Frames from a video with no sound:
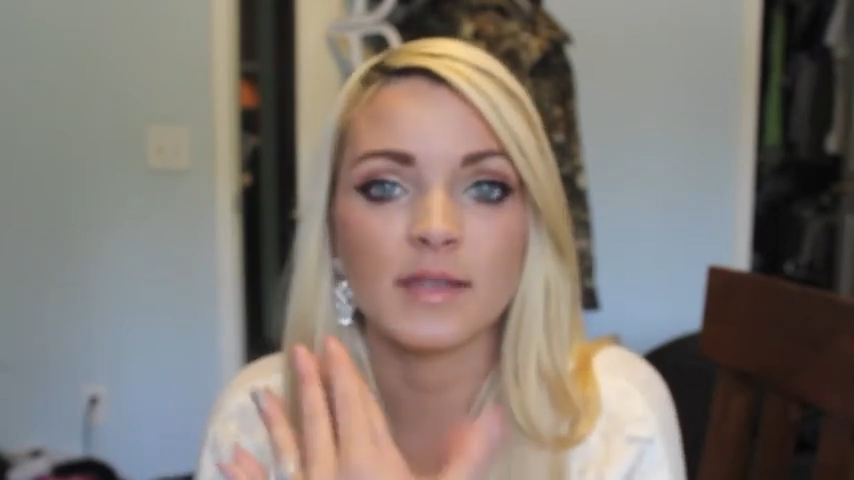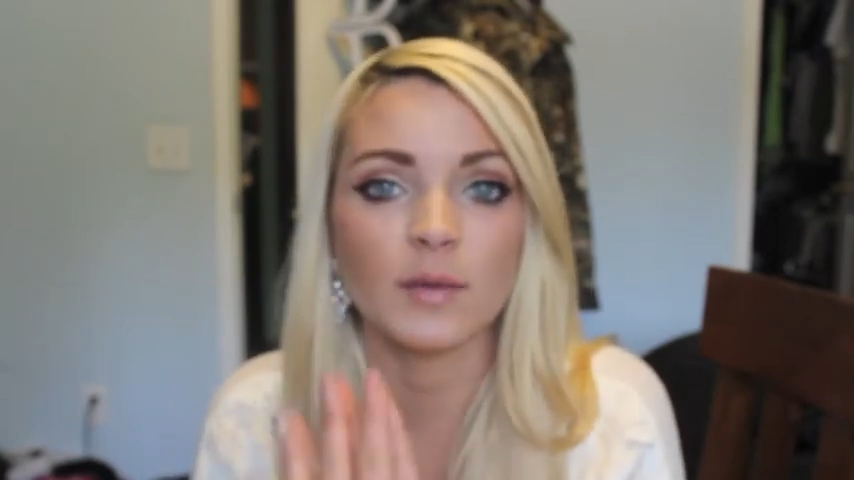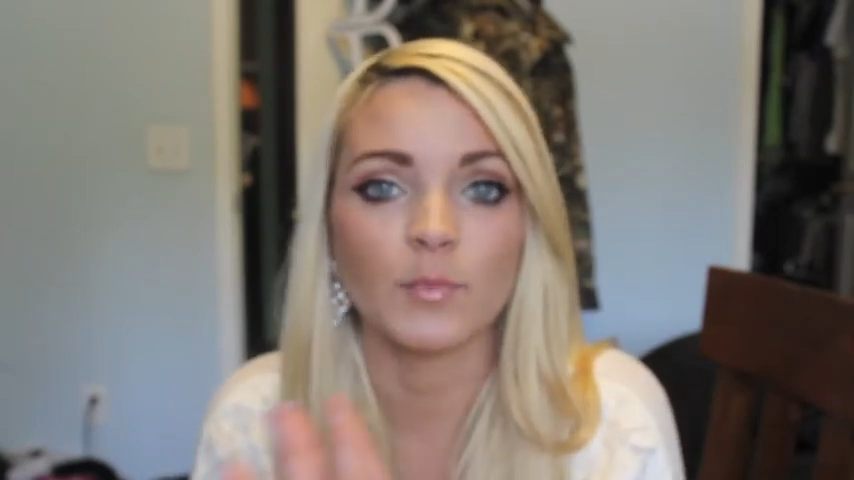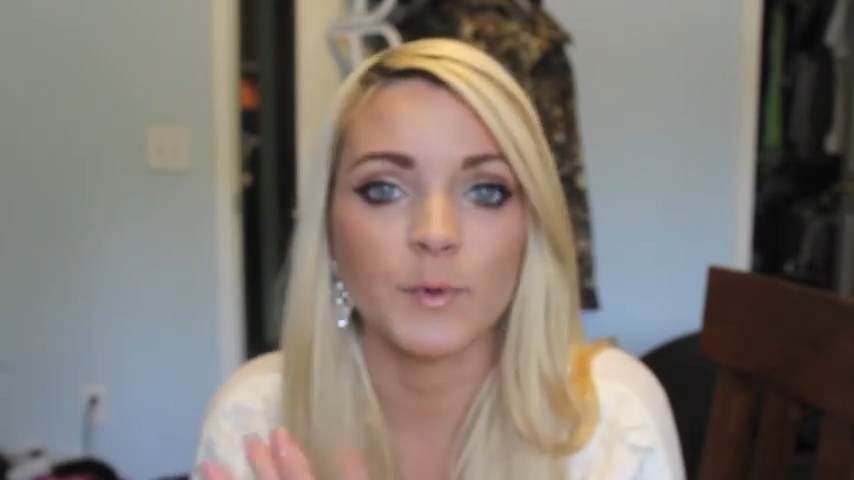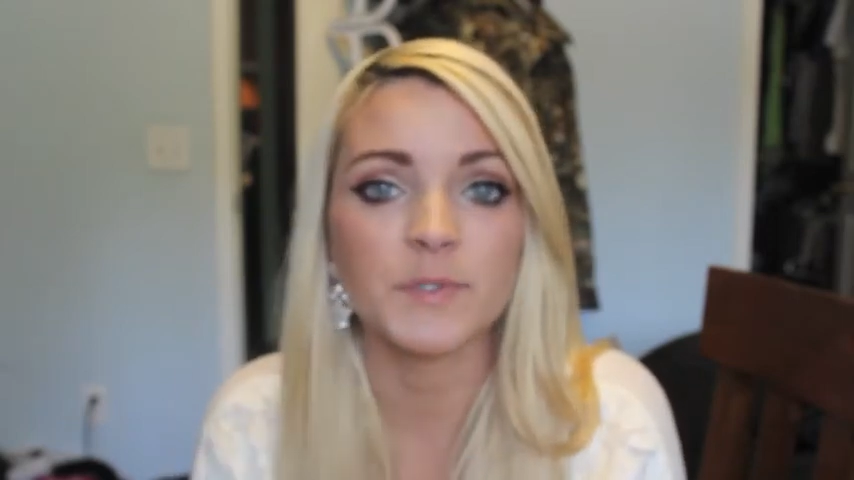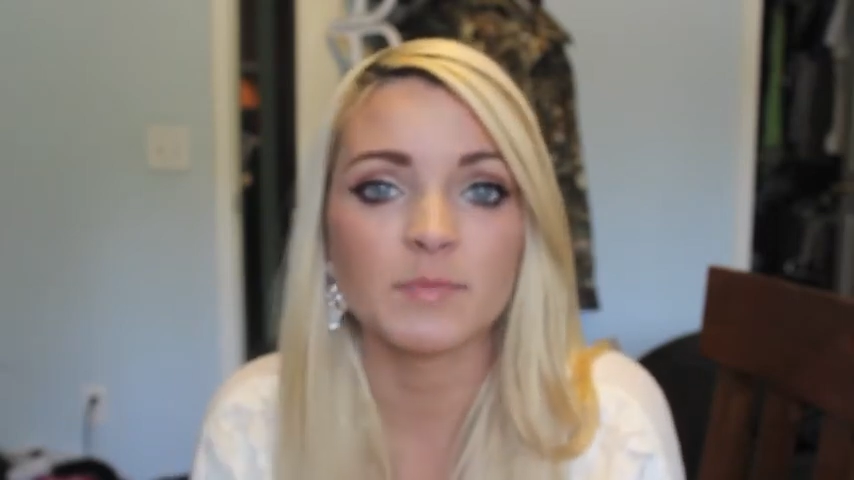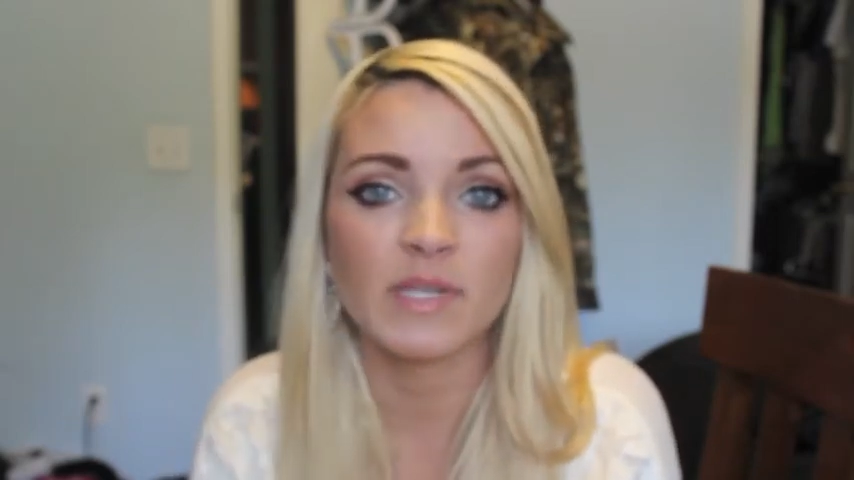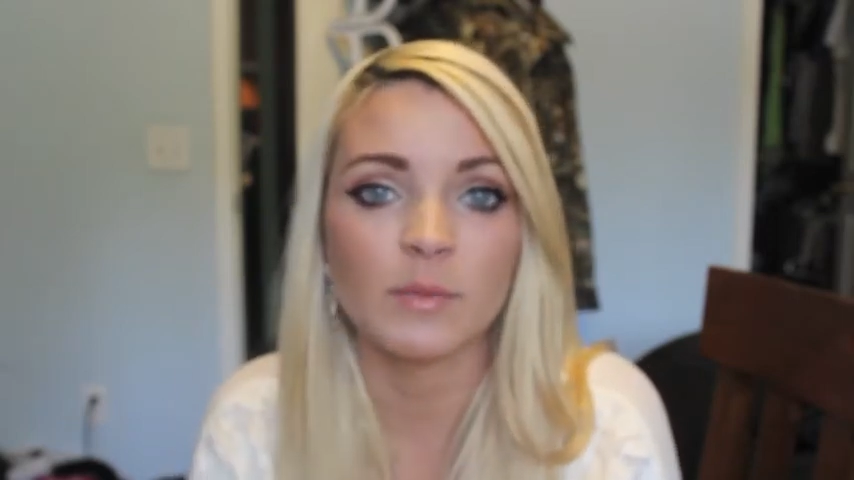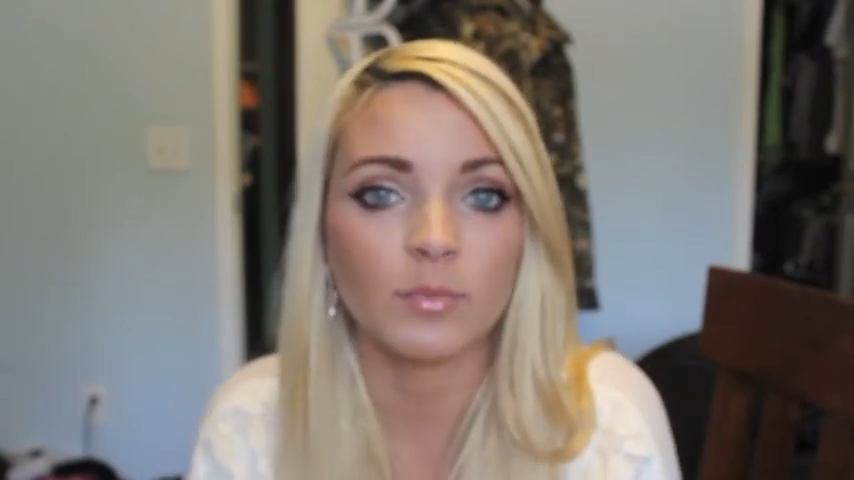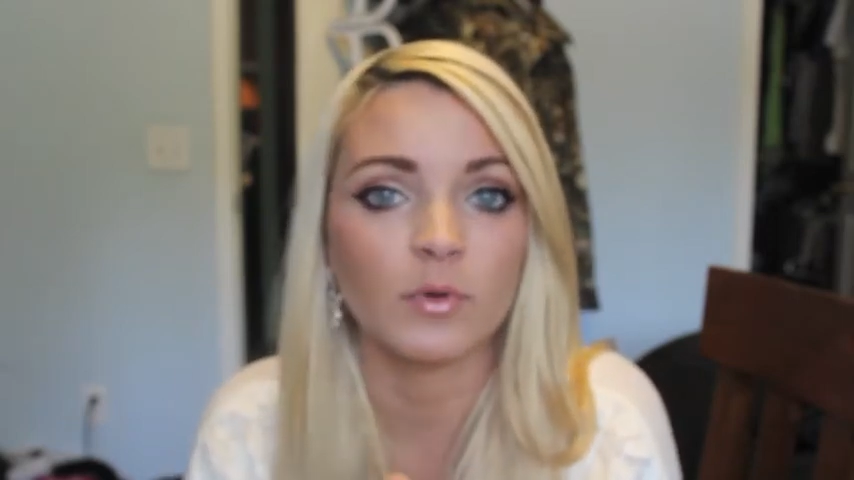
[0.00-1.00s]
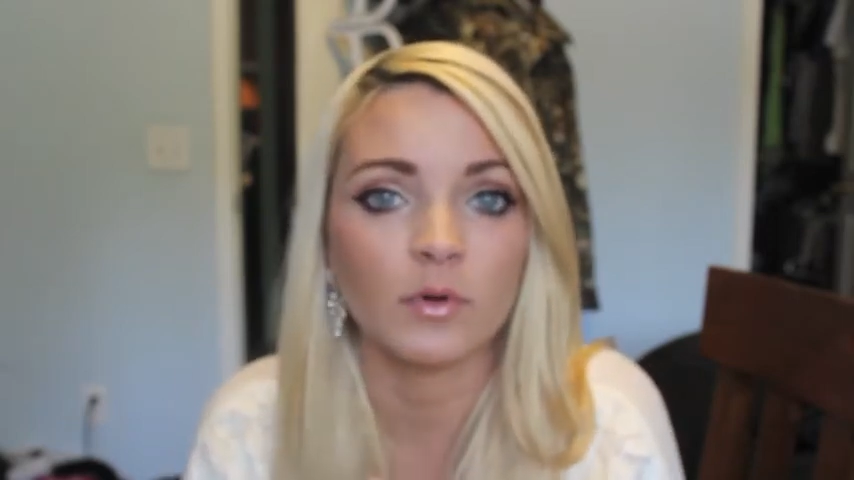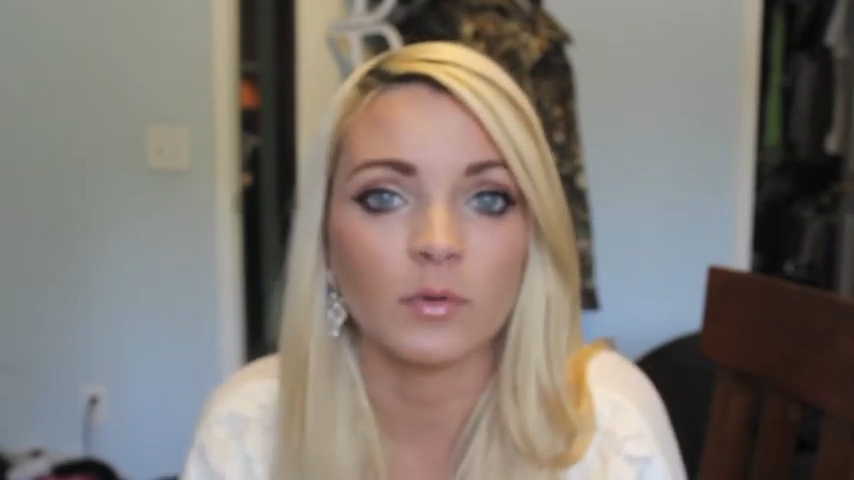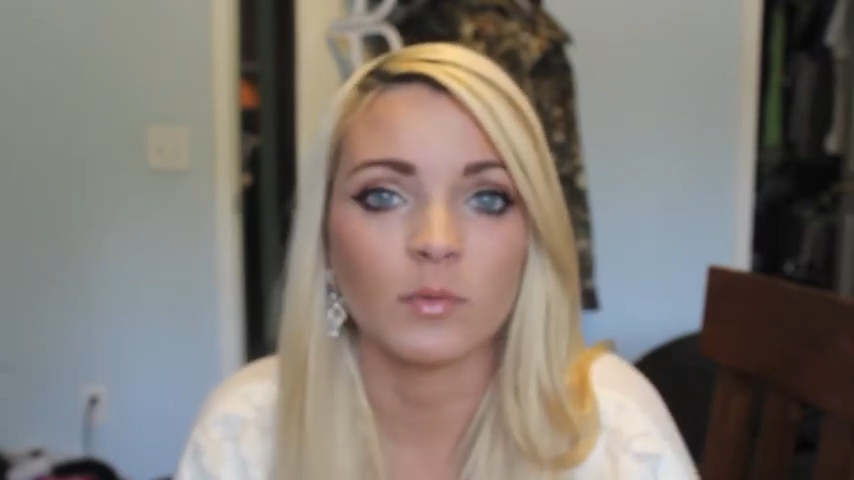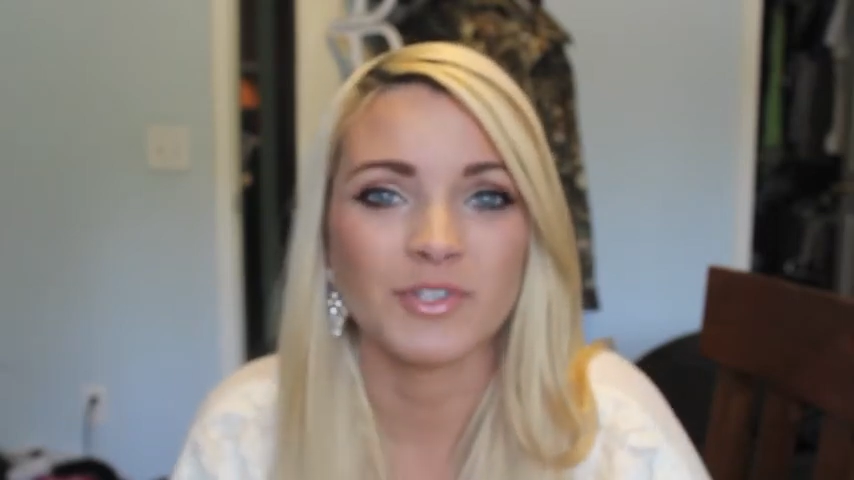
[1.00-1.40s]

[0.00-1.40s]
that most people